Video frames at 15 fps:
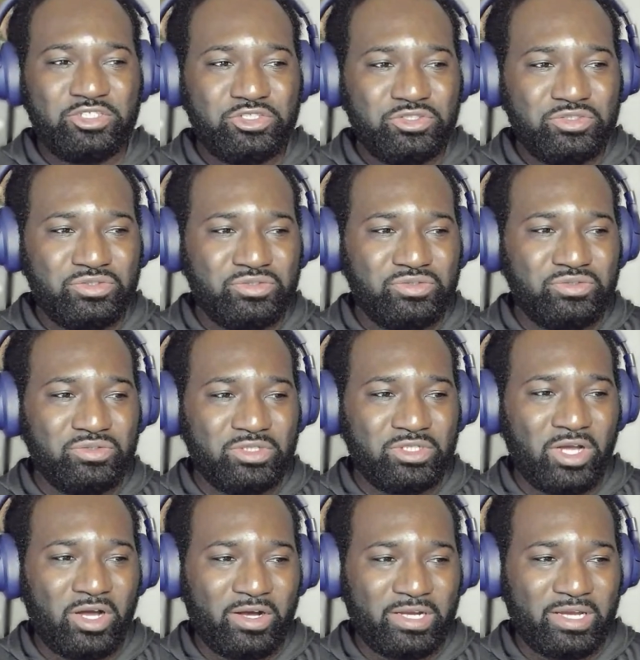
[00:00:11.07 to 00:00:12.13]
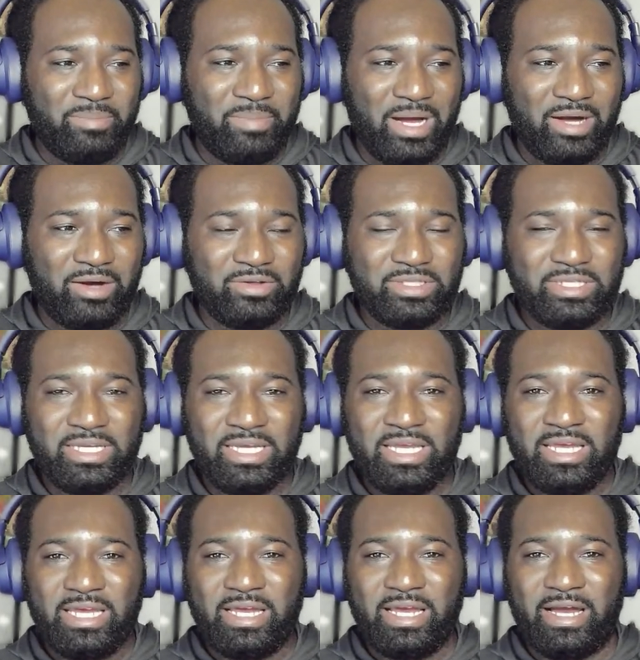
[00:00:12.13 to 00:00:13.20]
to talk about
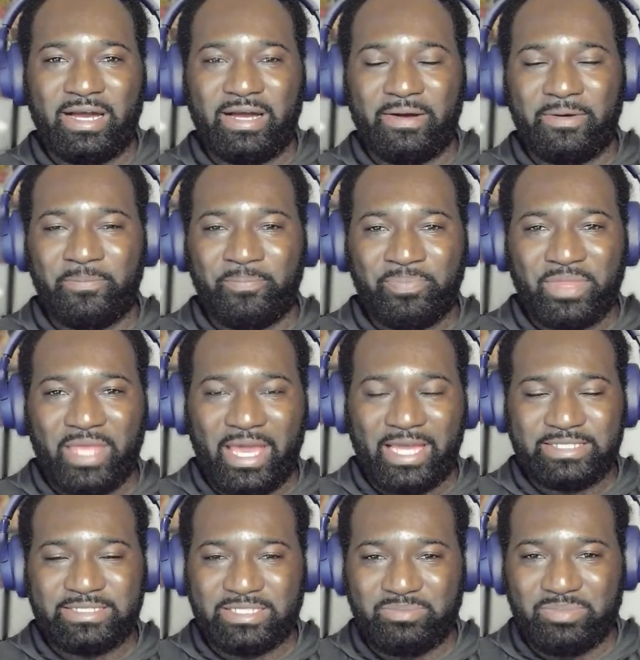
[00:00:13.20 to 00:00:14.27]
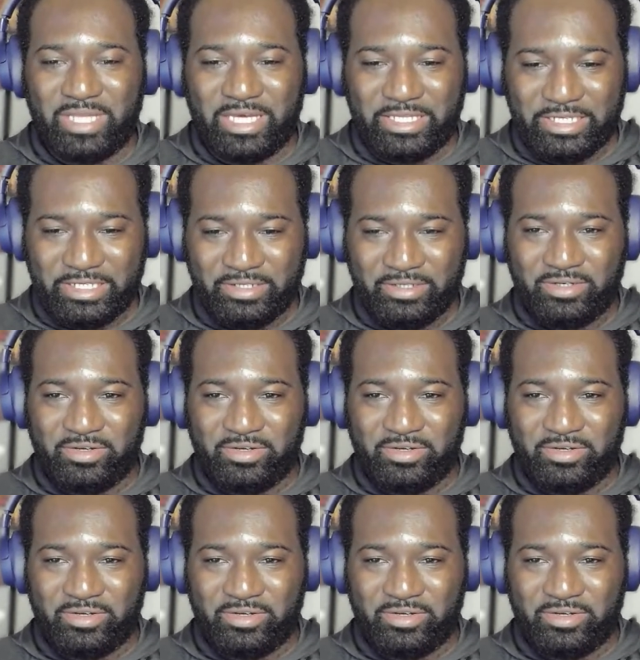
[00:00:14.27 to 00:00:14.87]
uh, exit planning.